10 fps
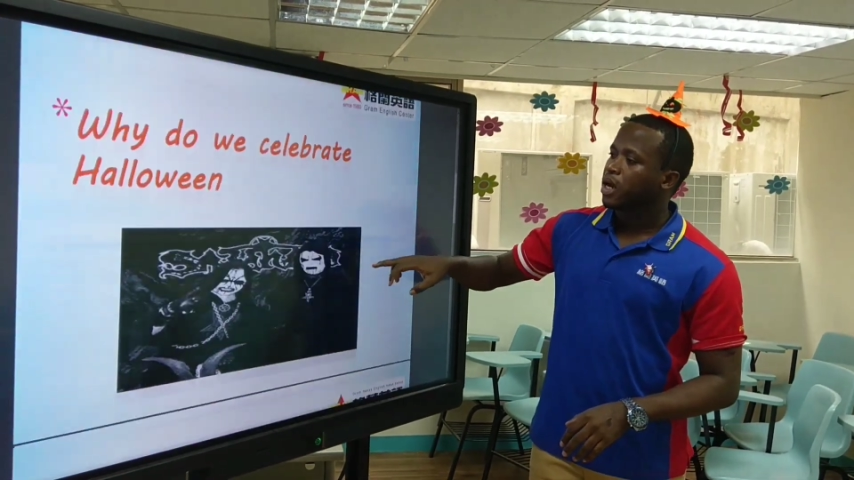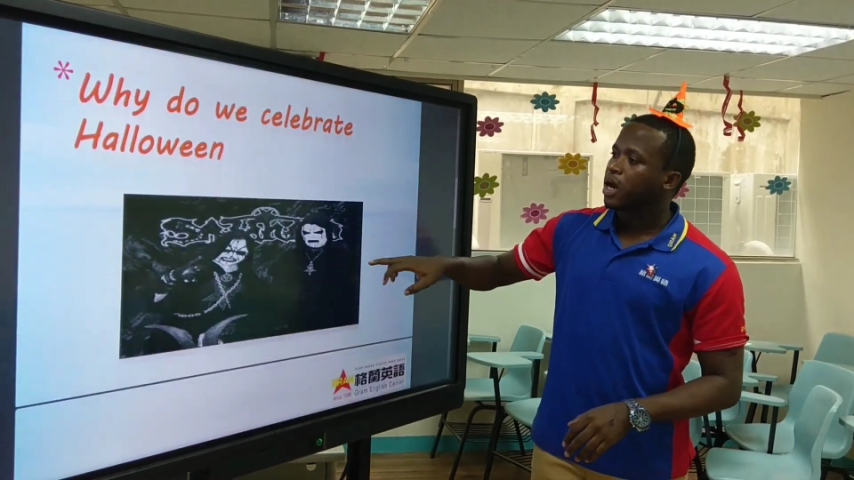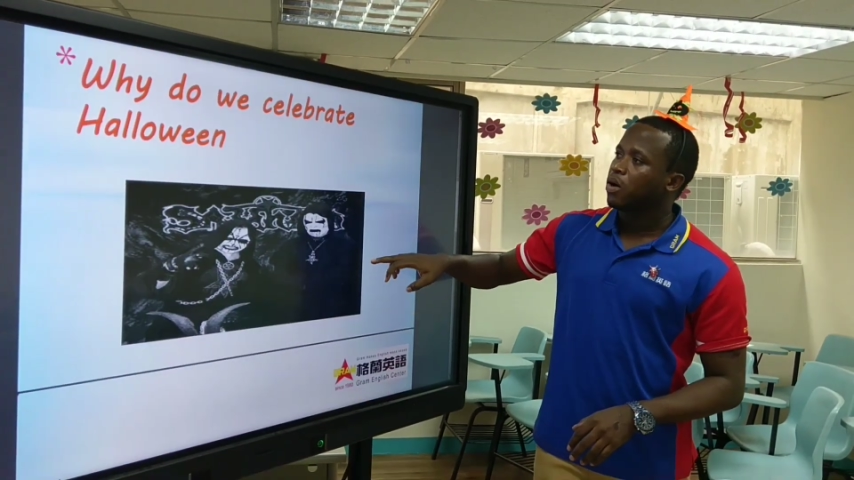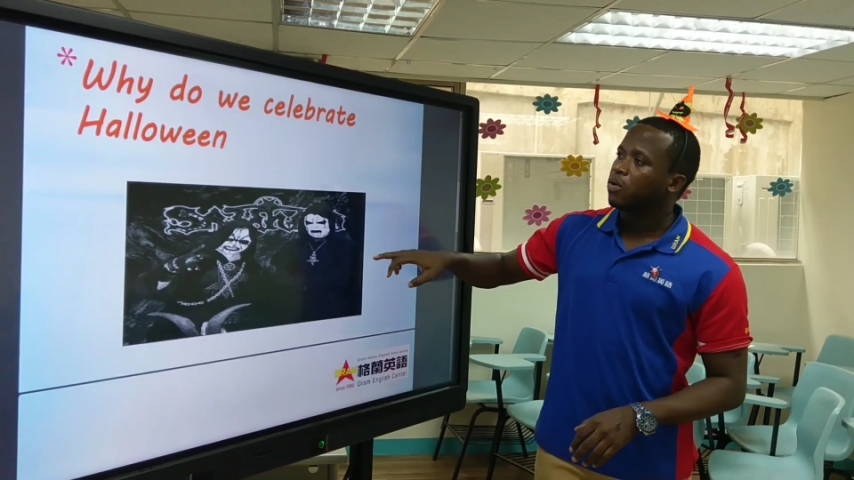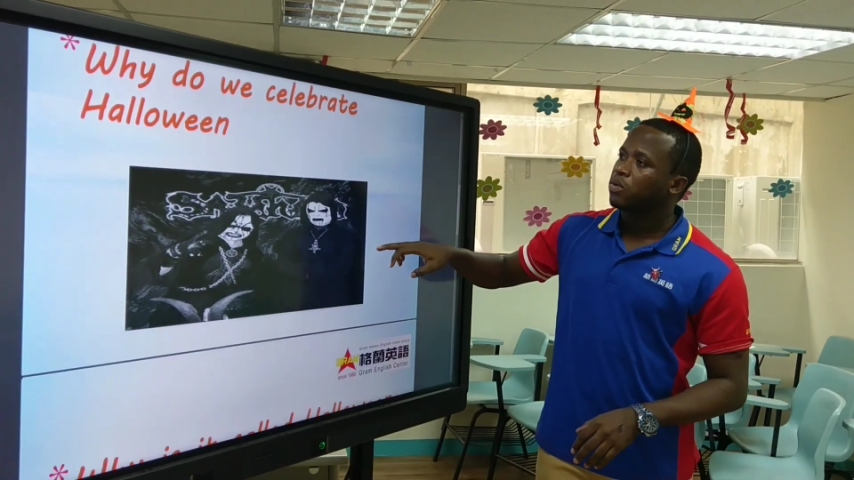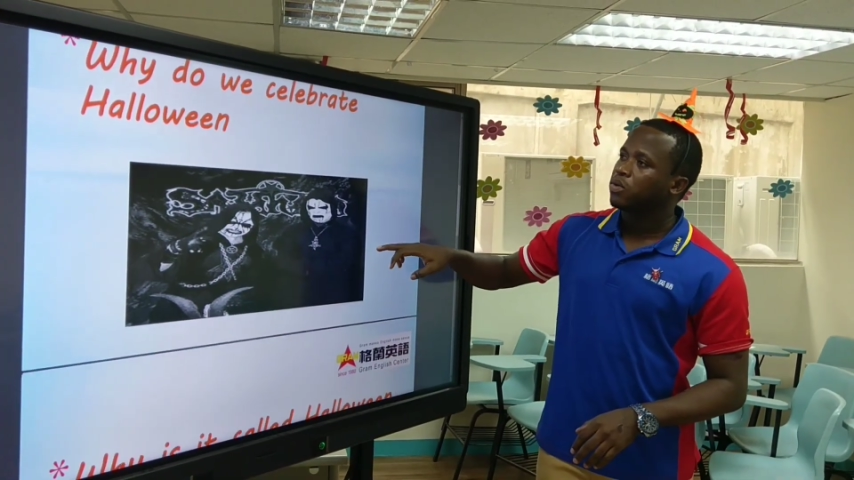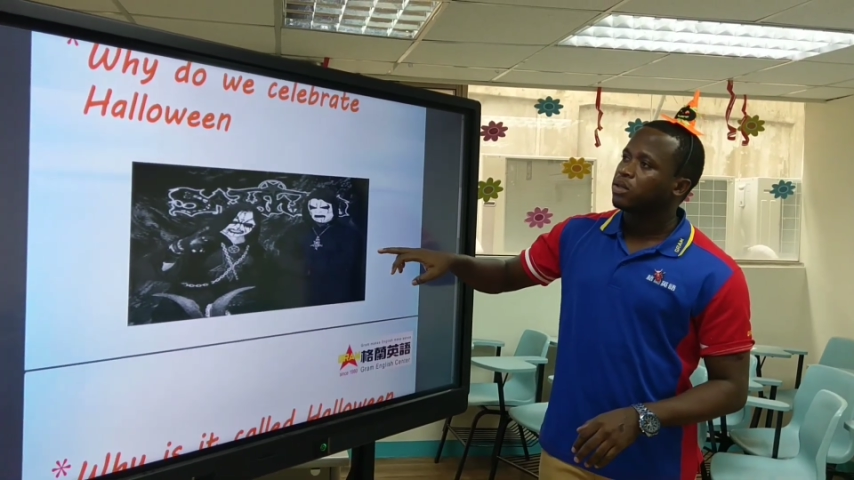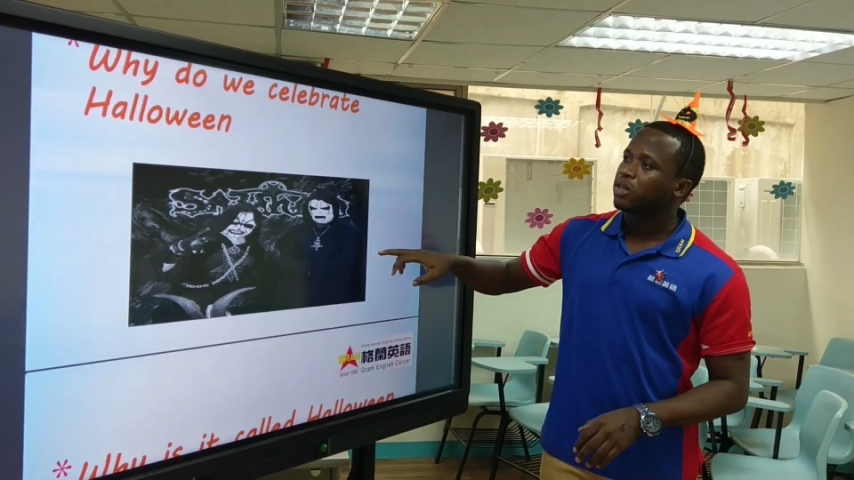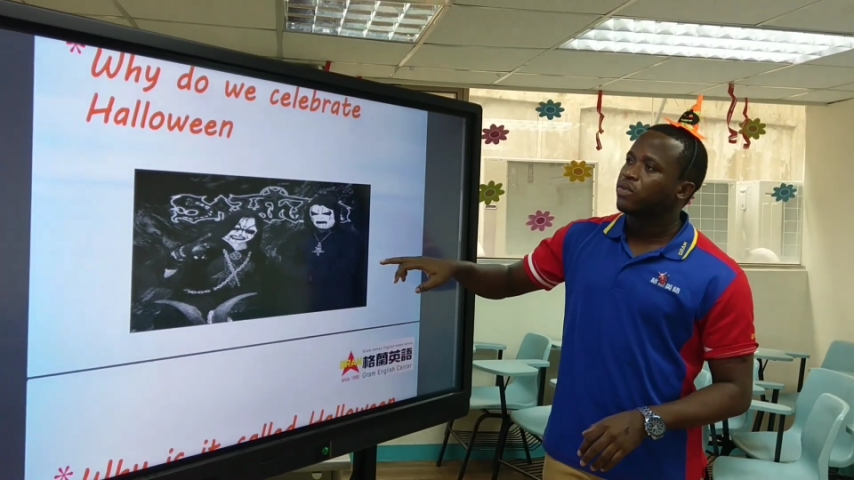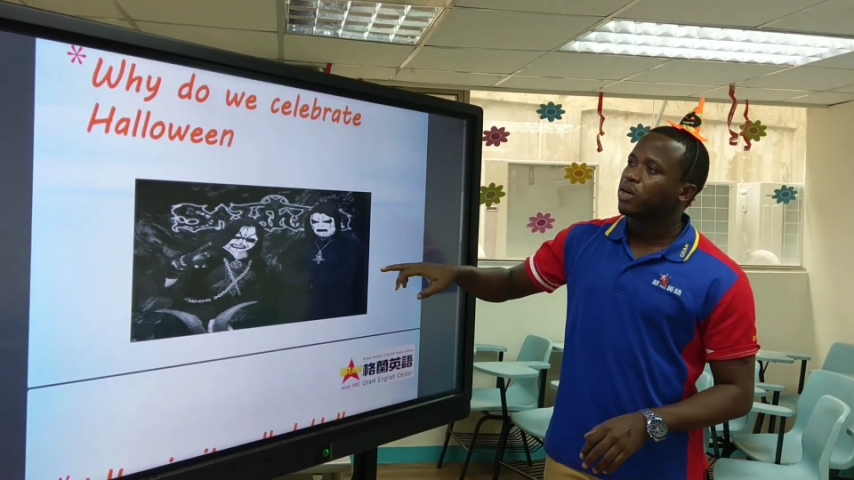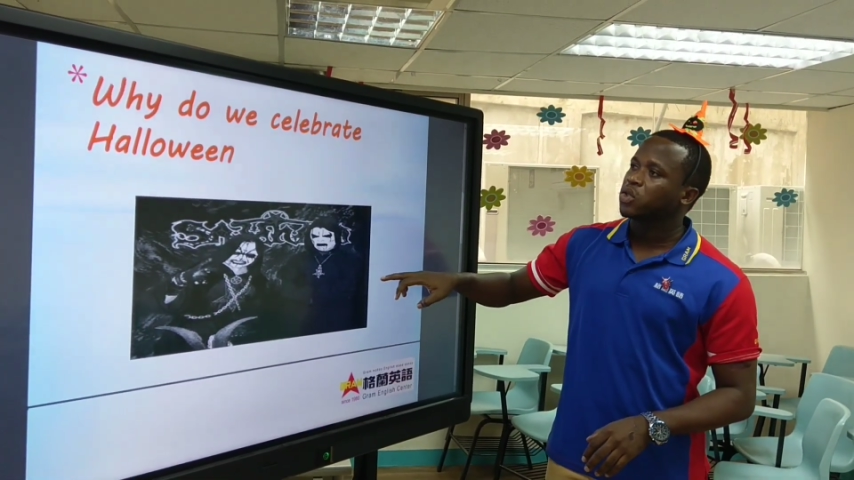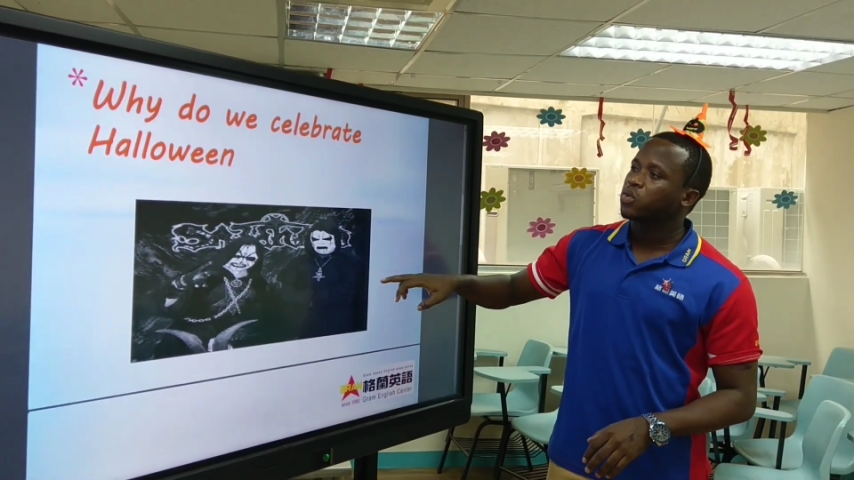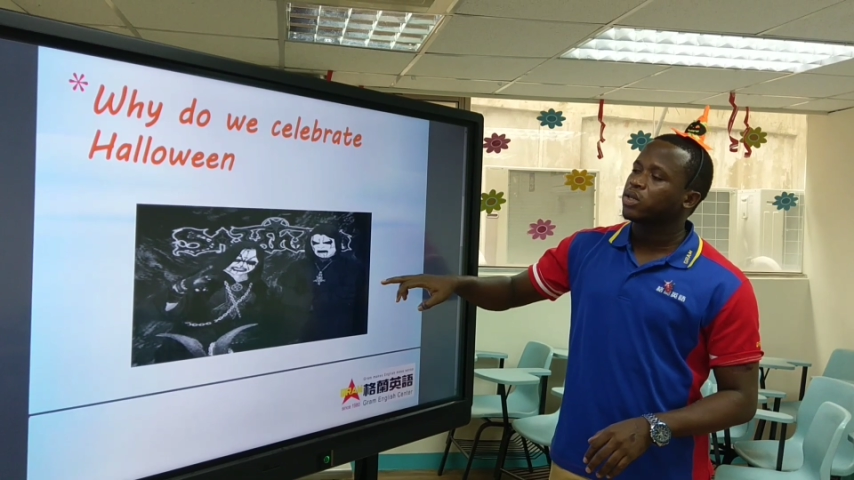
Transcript: Now, the first